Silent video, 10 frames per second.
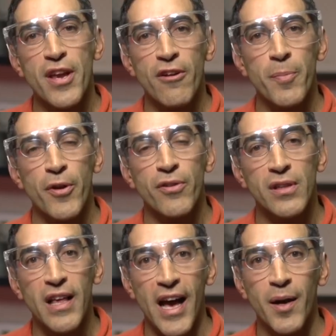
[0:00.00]
here at
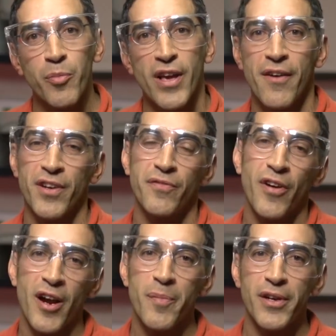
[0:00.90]
Berkeley Lab, we have an
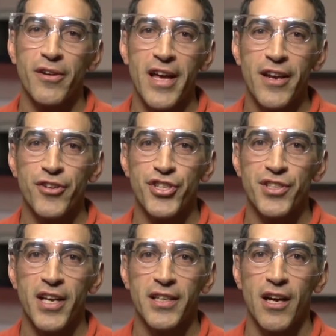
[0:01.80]
Environmental Energy
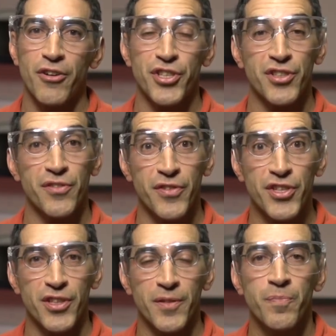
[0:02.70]
Technologies
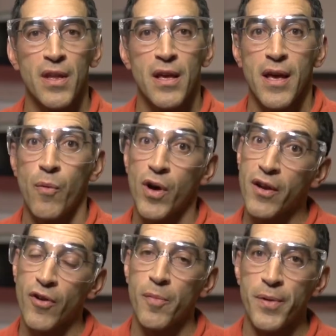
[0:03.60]
division. And
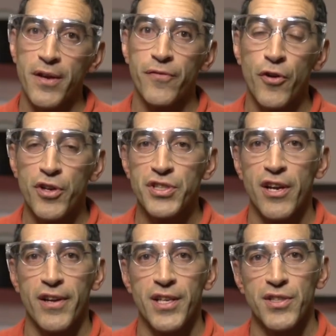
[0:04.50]
one of our big focus
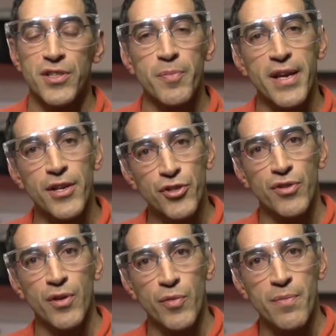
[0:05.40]
areas is making
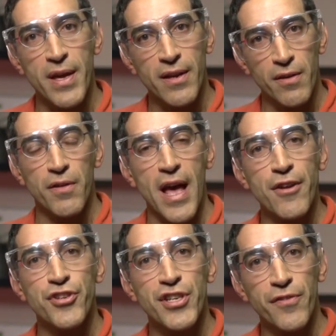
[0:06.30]
sure that we make
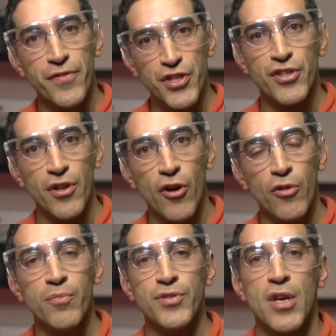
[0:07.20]
energy-efficient
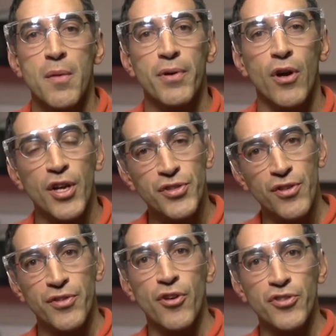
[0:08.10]
homes, but also
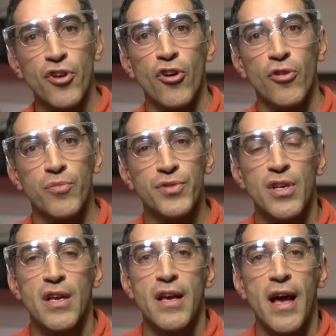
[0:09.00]
that those homes
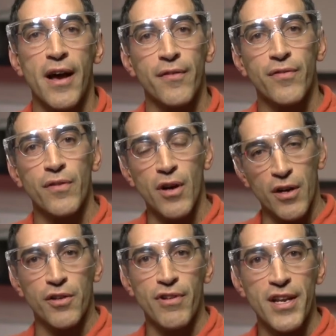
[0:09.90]
have
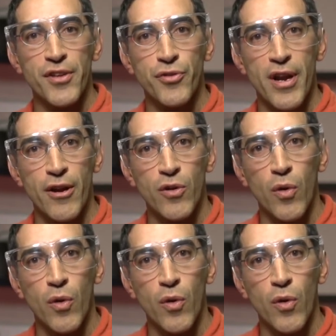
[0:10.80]
great indoor air